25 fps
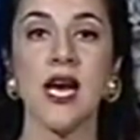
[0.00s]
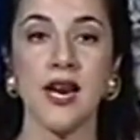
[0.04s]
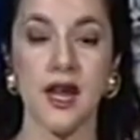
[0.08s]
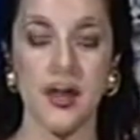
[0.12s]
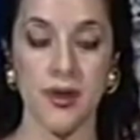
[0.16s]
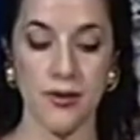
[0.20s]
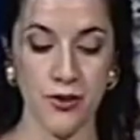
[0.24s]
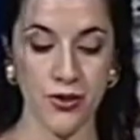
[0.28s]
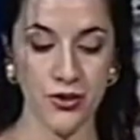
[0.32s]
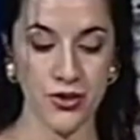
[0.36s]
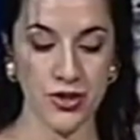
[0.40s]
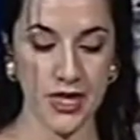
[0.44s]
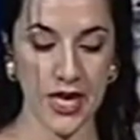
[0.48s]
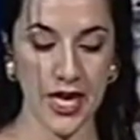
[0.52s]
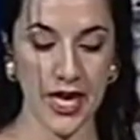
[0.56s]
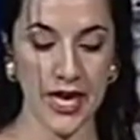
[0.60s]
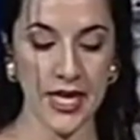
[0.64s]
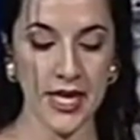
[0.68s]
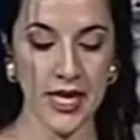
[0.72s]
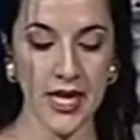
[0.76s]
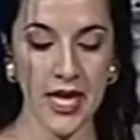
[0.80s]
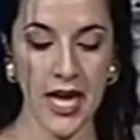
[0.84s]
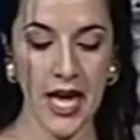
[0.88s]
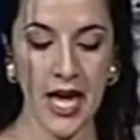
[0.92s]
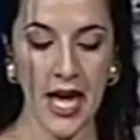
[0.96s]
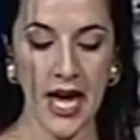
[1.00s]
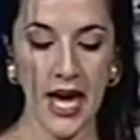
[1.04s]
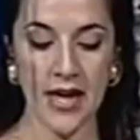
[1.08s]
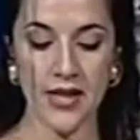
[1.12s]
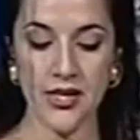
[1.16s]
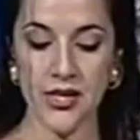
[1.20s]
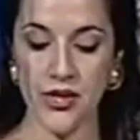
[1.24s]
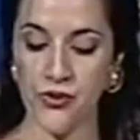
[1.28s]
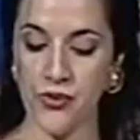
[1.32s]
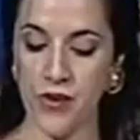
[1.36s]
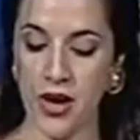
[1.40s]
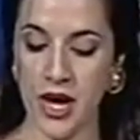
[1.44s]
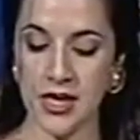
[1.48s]
Hussein and
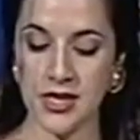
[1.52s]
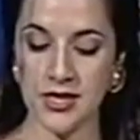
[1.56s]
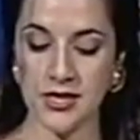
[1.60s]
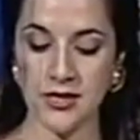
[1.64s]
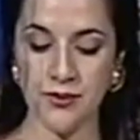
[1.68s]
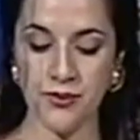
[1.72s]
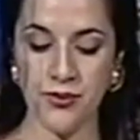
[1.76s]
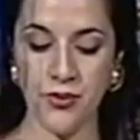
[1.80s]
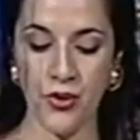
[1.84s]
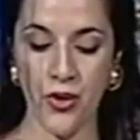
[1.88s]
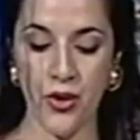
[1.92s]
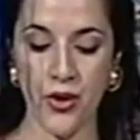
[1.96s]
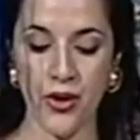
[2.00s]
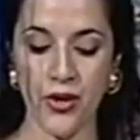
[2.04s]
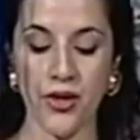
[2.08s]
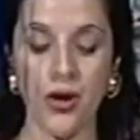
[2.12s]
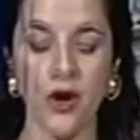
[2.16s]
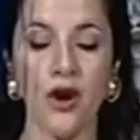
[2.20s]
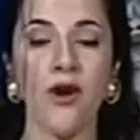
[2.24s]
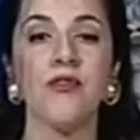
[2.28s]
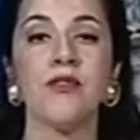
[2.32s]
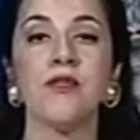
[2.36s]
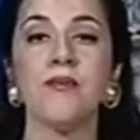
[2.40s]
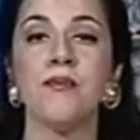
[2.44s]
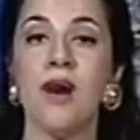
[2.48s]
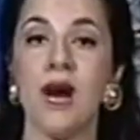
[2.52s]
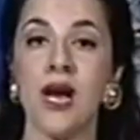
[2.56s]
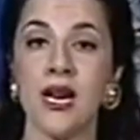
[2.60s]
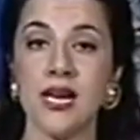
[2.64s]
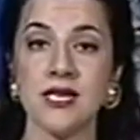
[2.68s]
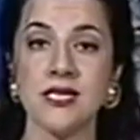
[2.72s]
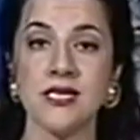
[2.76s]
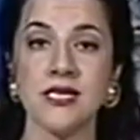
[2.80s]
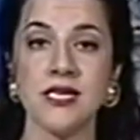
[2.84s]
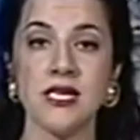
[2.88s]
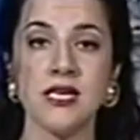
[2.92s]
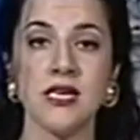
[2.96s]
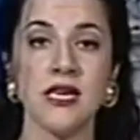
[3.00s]
Iraq's support of the
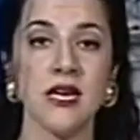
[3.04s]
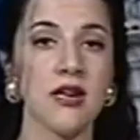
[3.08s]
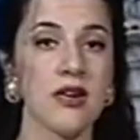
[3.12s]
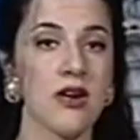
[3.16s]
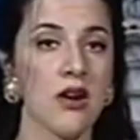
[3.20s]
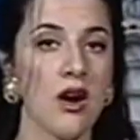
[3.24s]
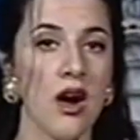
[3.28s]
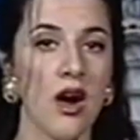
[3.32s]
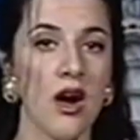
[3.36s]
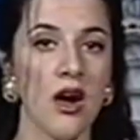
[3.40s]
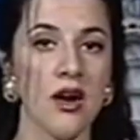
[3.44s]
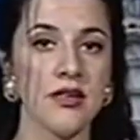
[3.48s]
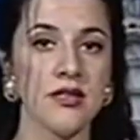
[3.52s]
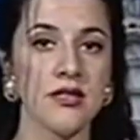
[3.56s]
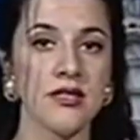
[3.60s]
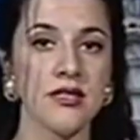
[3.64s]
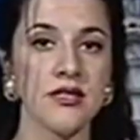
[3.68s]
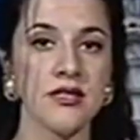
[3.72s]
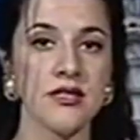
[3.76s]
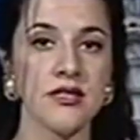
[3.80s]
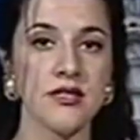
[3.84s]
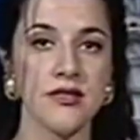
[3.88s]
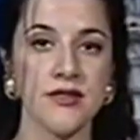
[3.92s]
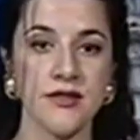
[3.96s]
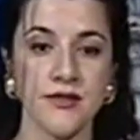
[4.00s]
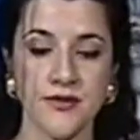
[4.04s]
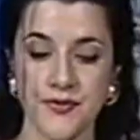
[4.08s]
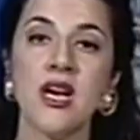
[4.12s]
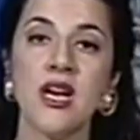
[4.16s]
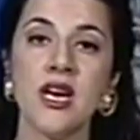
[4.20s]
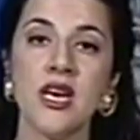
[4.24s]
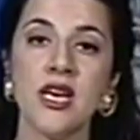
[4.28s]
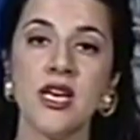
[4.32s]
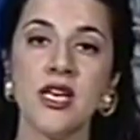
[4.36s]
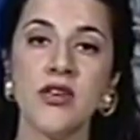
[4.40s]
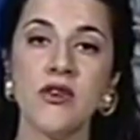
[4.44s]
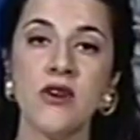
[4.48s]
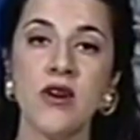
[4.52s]
Palestinian cause.
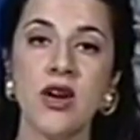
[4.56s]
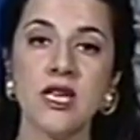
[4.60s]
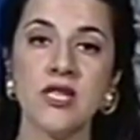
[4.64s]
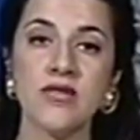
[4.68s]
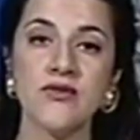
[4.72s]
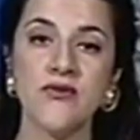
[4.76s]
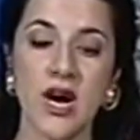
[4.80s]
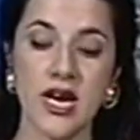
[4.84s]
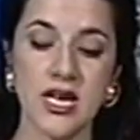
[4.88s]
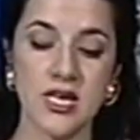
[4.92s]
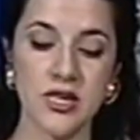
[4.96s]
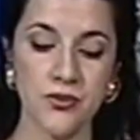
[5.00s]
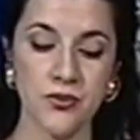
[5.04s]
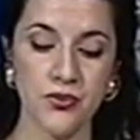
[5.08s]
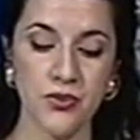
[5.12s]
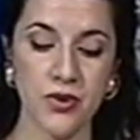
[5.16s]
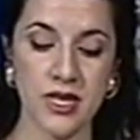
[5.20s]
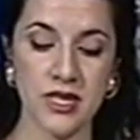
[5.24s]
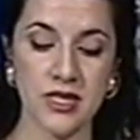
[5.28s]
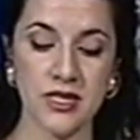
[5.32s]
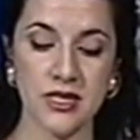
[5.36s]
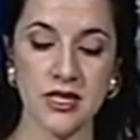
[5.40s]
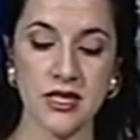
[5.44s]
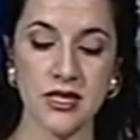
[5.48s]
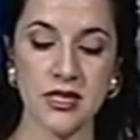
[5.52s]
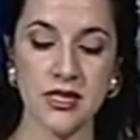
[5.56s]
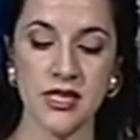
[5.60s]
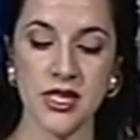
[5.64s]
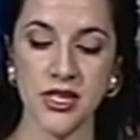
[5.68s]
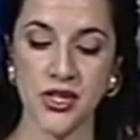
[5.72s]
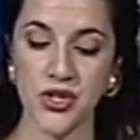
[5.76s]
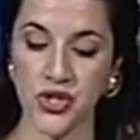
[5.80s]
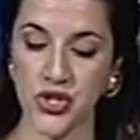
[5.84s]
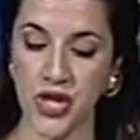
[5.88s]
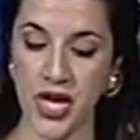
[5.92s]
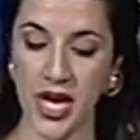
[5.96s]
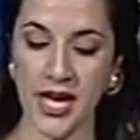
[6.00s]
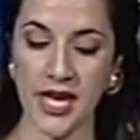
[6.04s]
U.S. Vice President Dick
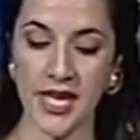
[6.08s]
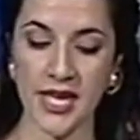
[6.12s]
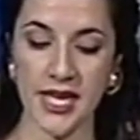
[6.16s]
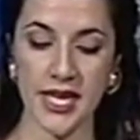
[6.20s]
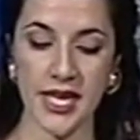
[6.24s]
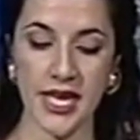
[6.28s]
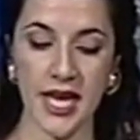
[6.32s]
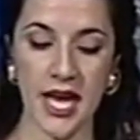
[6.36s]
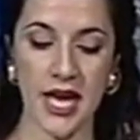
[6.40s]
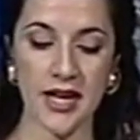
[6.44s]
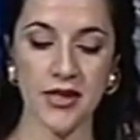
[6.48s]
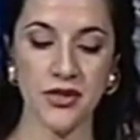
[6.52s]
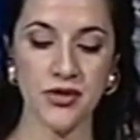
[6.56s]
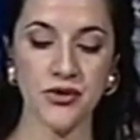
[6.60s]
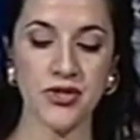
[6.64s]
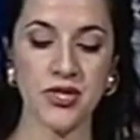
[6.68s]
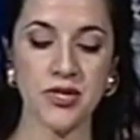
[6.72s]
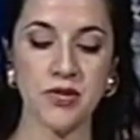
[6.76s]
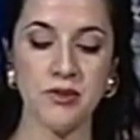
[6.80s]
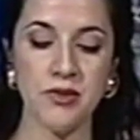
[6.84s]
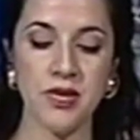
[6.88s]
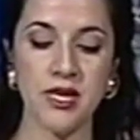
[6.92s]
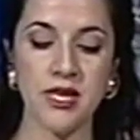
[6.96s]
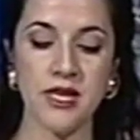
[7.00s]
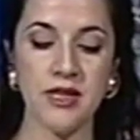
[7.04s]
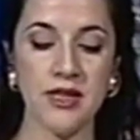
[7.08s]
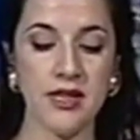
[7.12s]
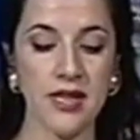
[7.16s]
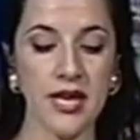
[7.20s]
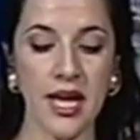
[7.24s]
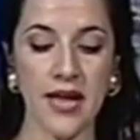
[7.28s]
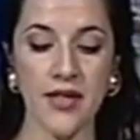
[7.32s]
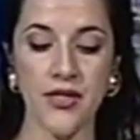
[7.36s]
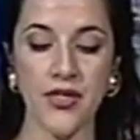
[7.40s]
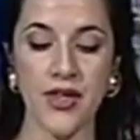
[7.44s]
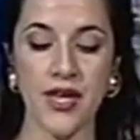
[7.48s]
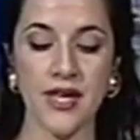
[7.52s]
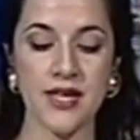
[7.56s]
Cheney had to admit
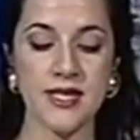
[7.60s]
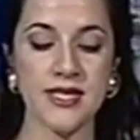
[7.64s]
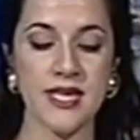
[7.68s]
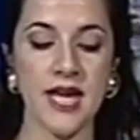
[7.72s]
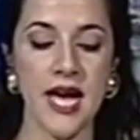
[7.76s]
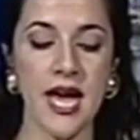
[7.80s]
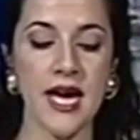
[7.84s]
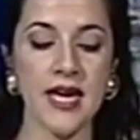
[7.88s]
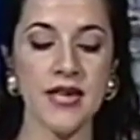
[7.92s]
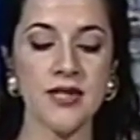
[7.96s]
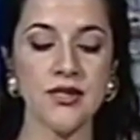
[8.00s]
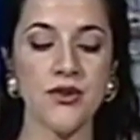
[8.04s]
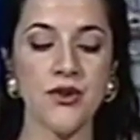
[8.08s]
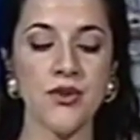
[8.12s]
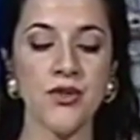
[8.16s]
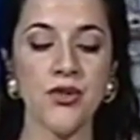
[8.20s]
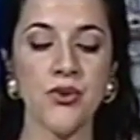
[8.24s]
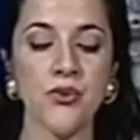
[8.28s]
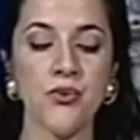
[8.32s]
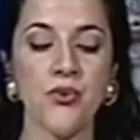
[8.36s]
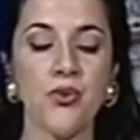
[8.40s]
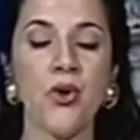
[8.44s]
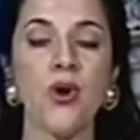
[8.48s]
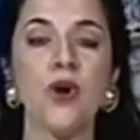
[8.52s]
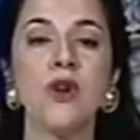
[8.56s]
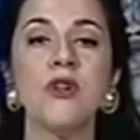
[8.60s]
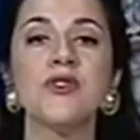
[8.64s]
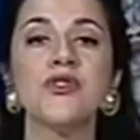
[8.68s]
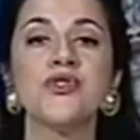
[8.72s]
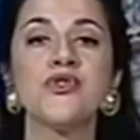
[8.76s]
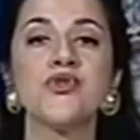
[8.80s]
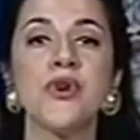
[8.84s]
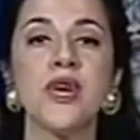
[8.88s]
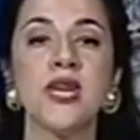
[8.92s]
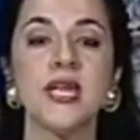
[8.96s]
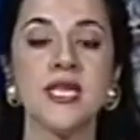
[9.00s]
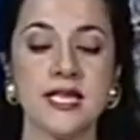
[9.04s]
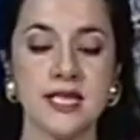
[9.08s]
that the attacks on the World
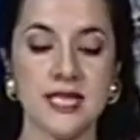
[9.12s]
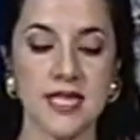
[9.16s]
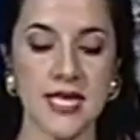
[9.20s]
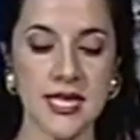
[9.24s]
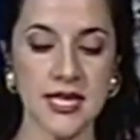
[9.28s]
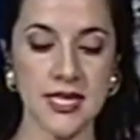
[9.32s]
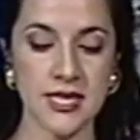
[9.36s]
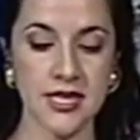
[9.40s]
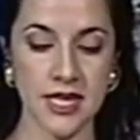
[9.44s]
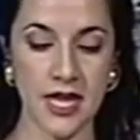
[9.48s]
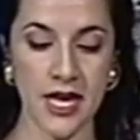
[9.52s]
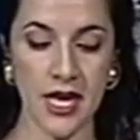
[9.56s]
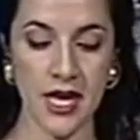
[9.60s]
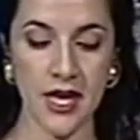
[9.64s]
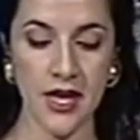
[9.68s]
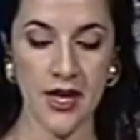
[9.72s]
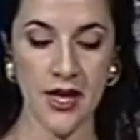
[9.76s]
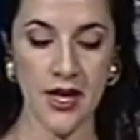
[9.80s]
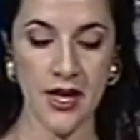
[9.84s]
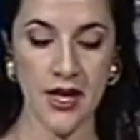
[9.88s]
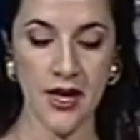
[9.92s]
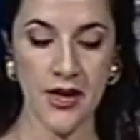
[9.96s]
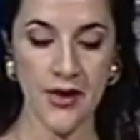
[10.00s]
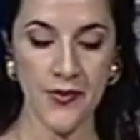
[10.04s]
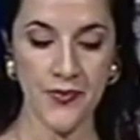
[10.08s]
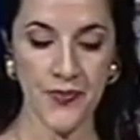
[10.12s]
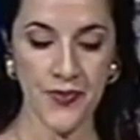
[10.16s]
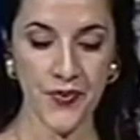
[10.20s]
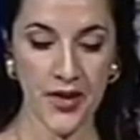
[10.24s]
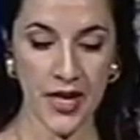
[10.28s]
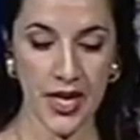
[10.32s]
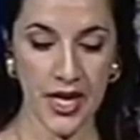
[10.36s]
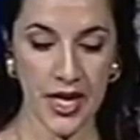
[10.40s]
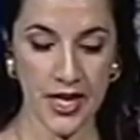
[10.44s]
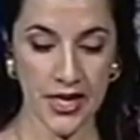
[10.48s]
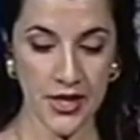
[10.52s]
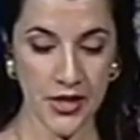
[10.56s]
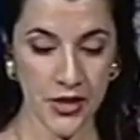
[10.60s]
Trade Center
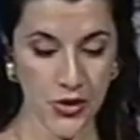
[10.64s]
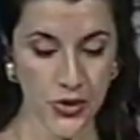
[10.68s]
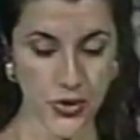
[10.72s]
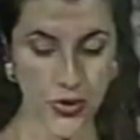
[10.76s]
in New